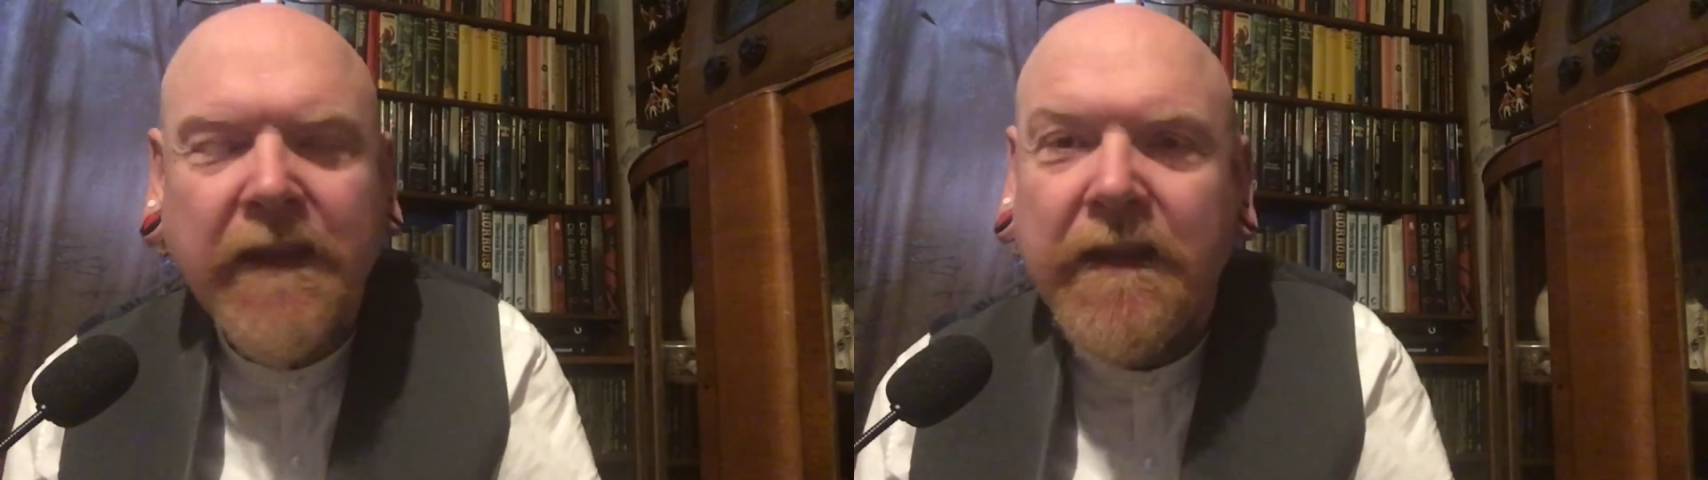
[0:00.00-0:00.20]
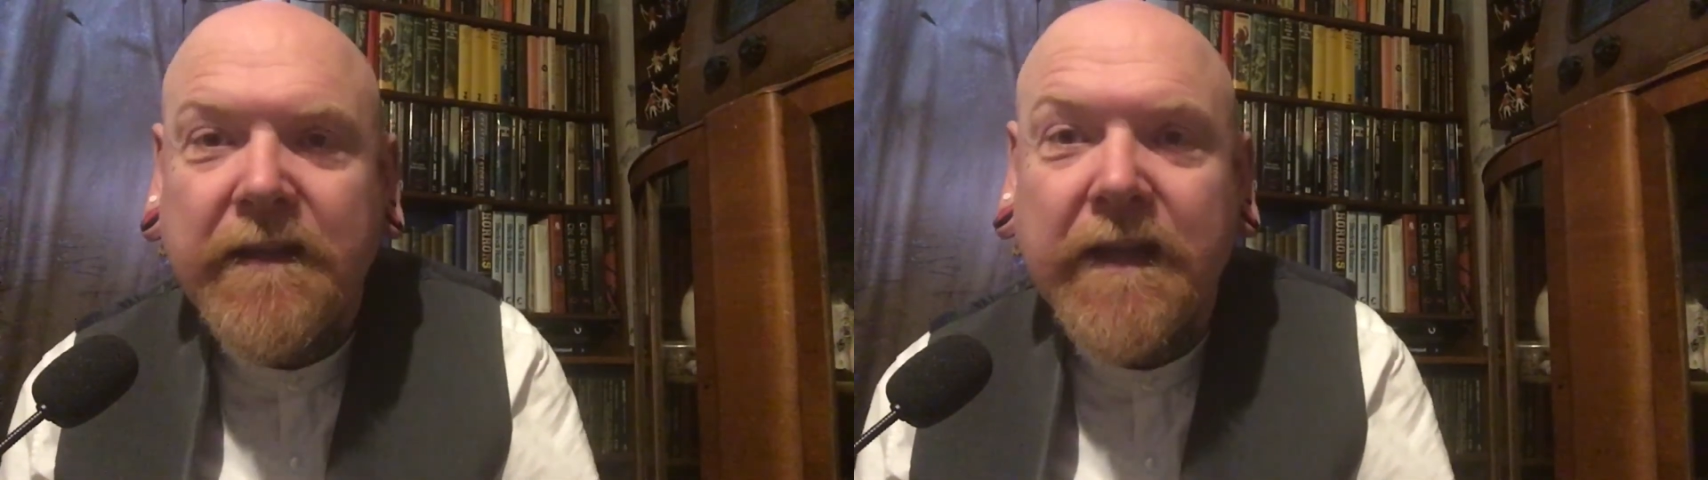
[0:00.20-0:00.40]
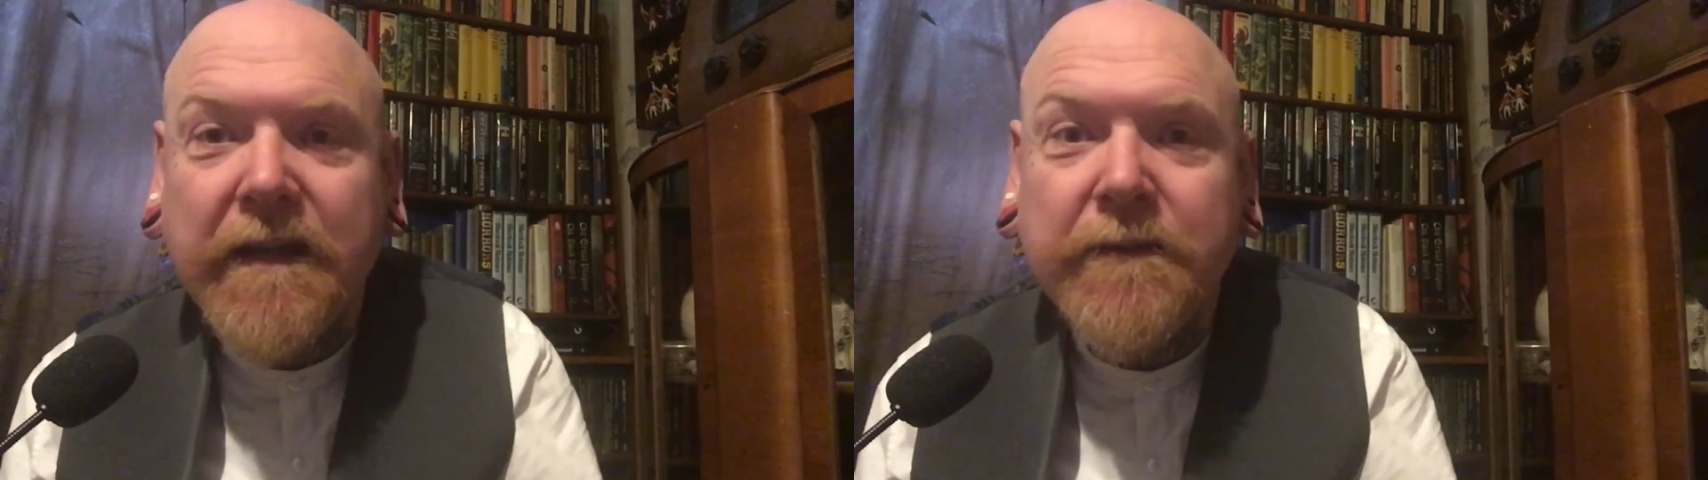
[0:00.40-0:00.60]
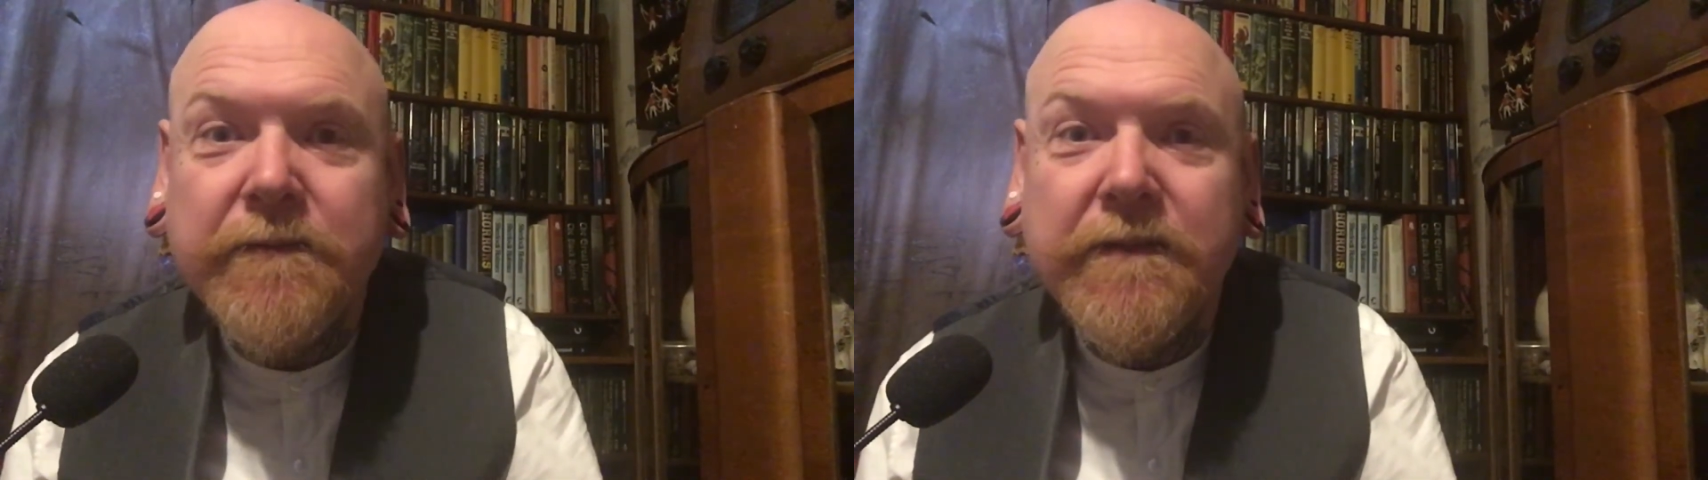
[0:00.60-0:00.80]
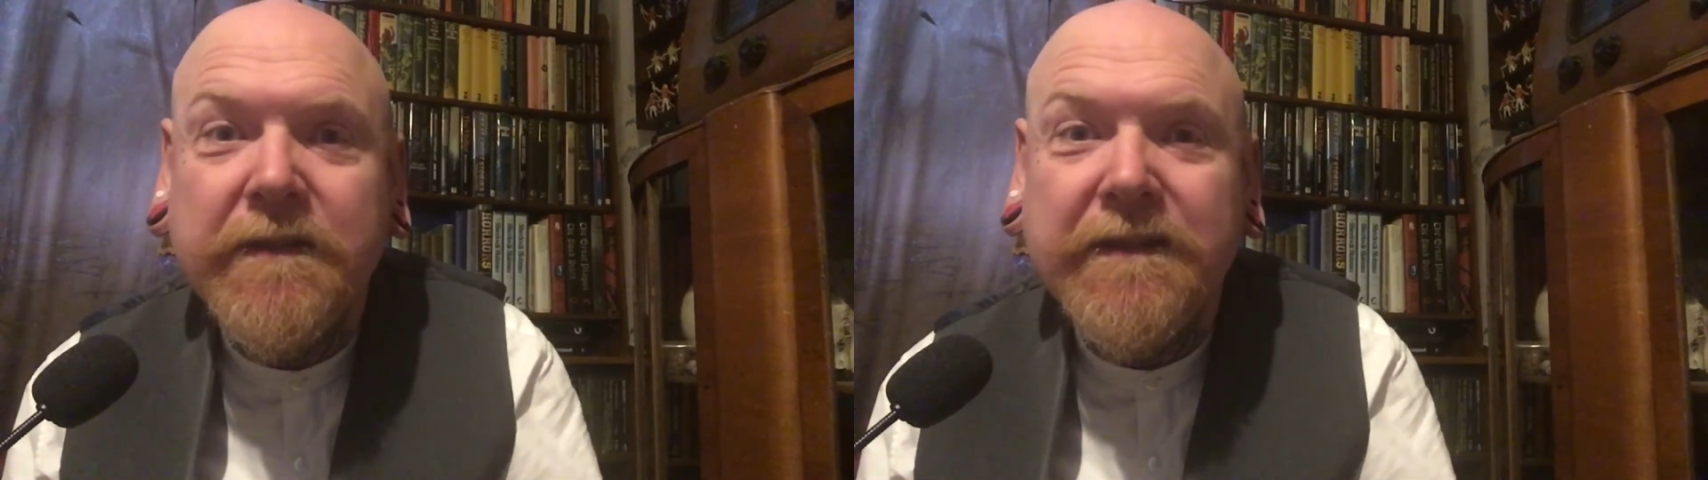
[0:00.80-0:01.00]

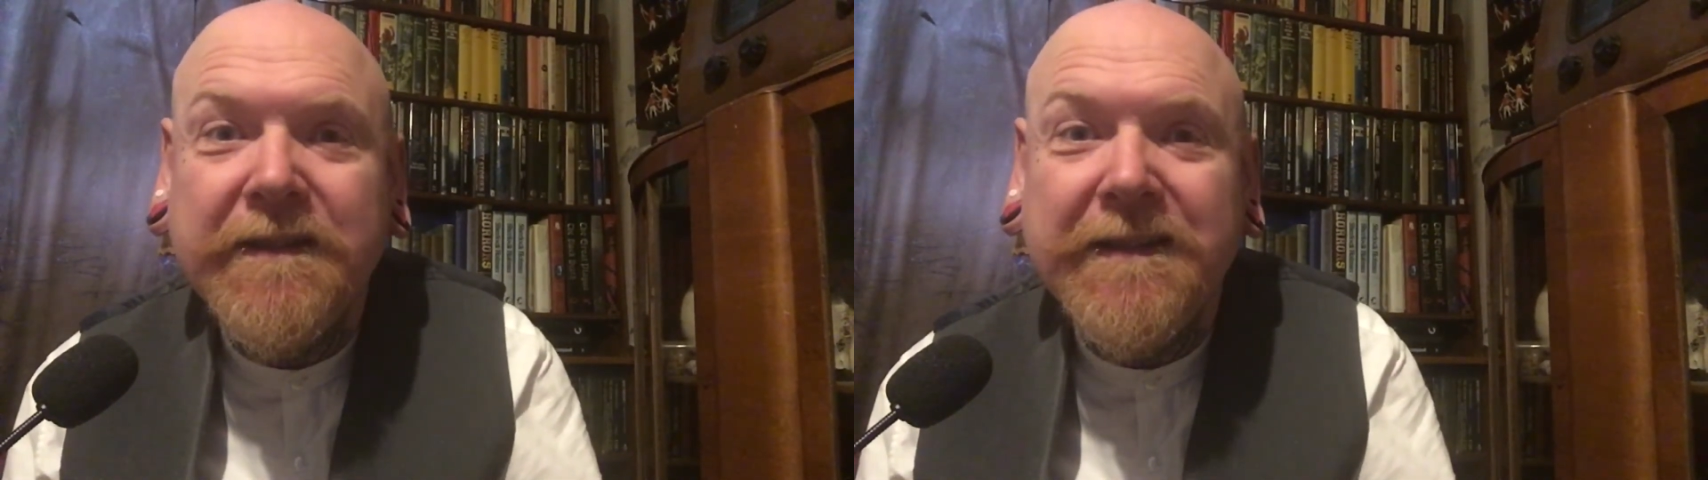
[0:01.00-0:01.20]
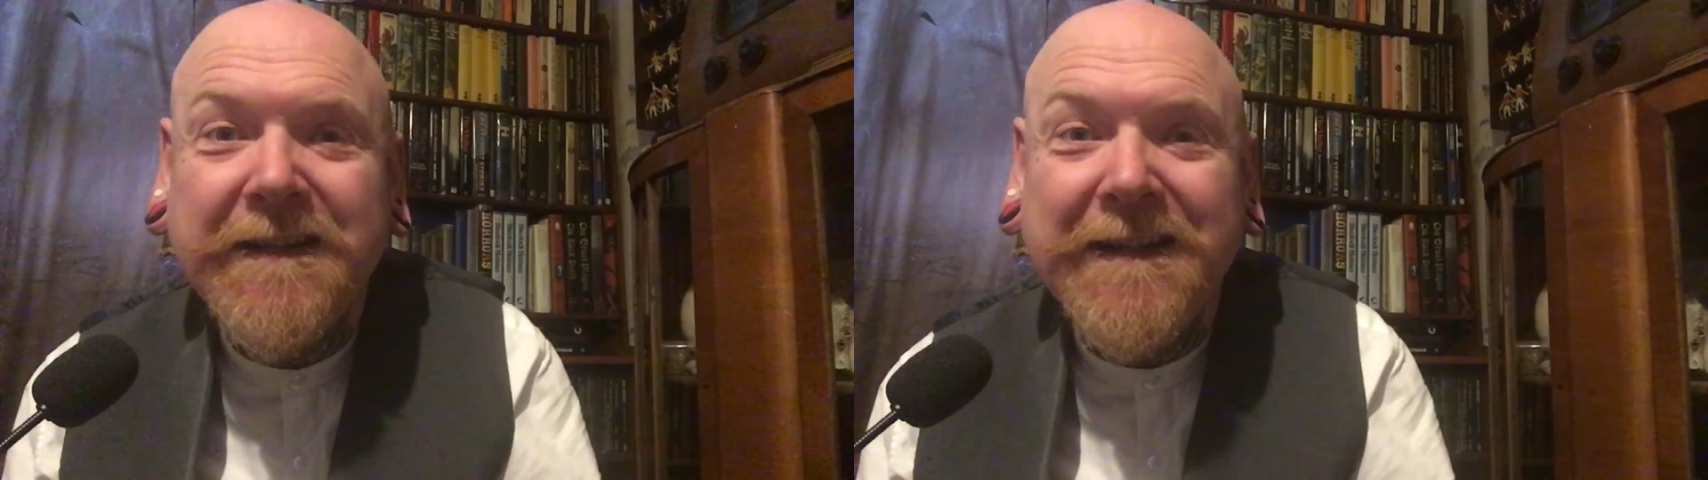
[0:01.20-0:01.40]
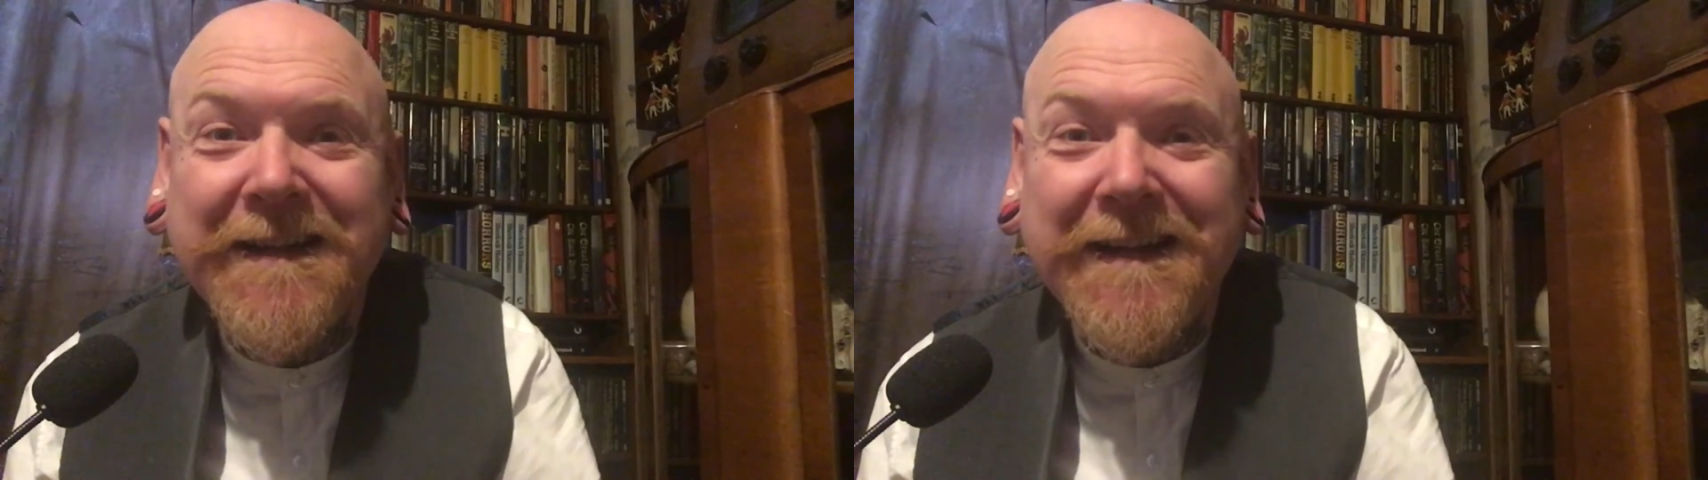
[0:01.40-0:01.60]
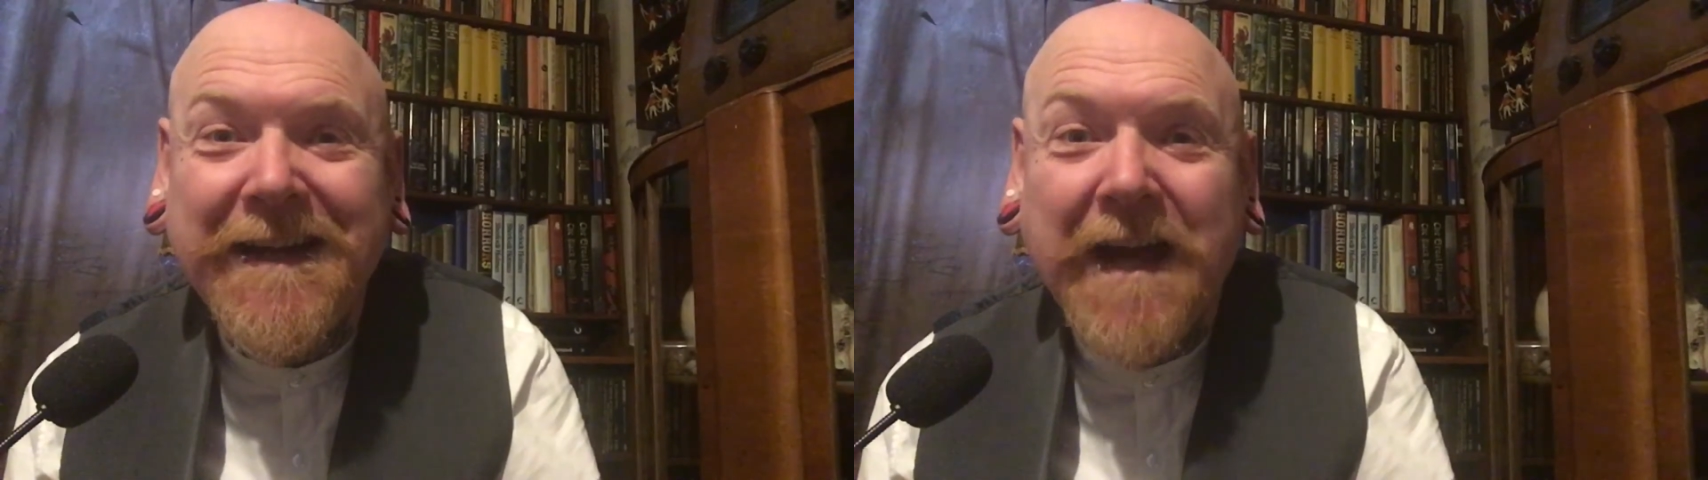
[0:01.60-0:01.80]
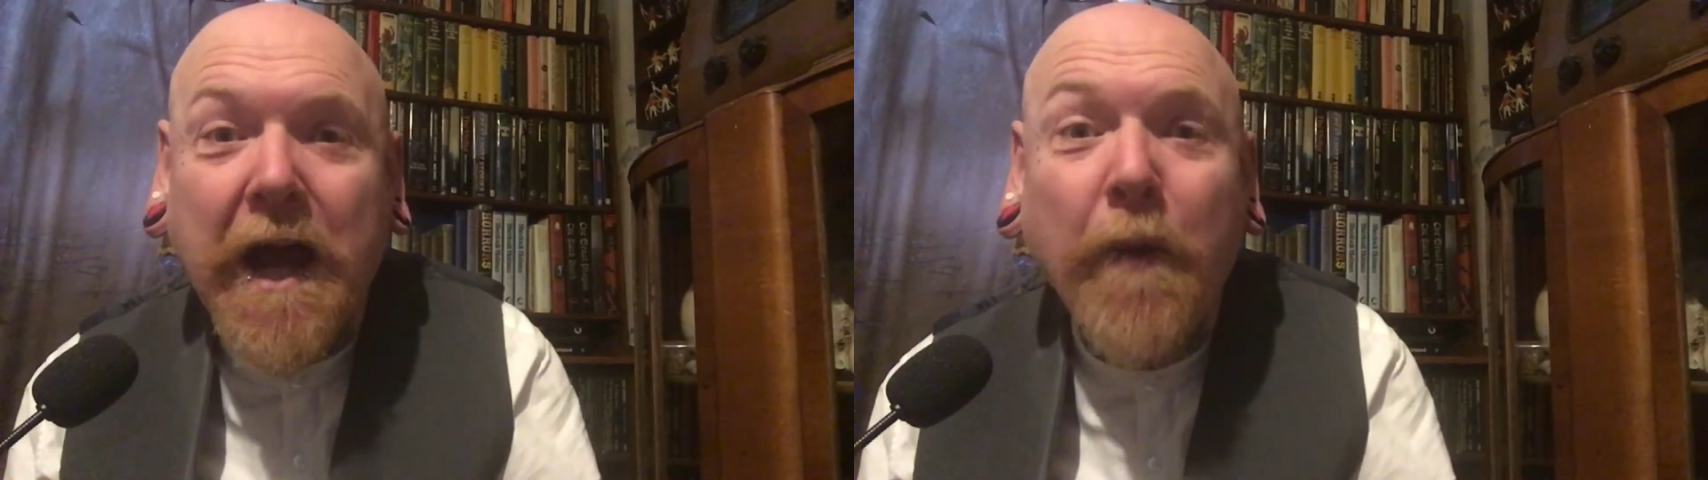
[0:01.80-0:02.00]
Now,
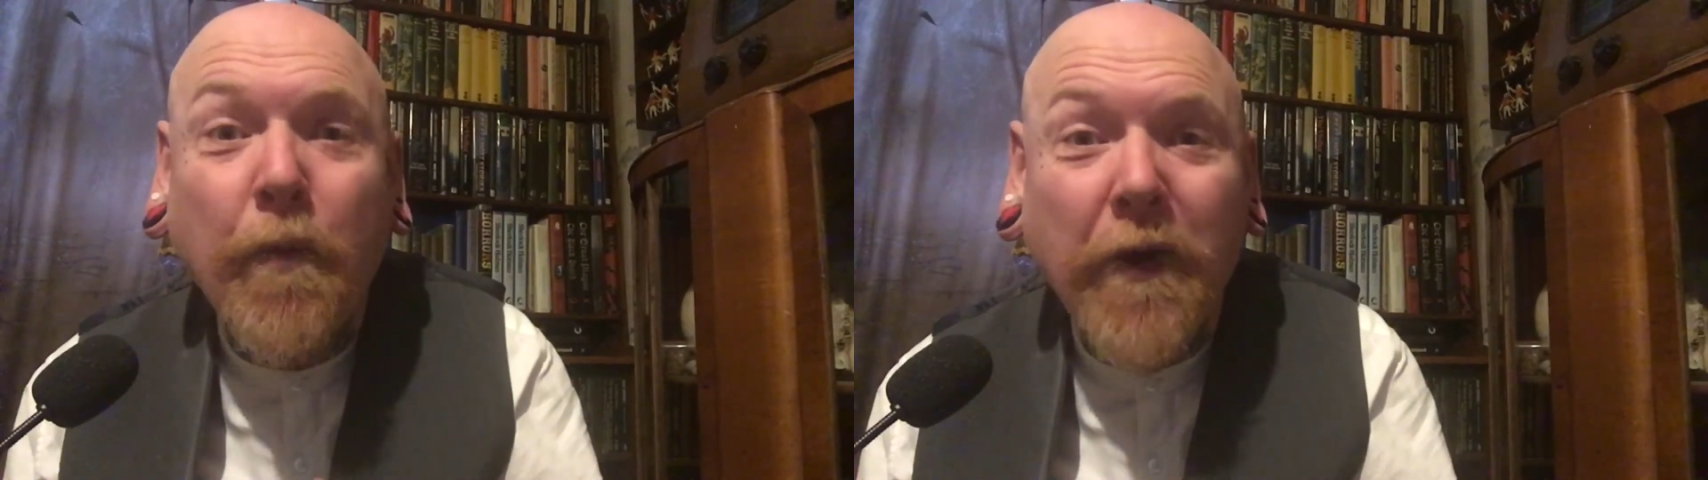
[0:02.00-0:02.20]
I'm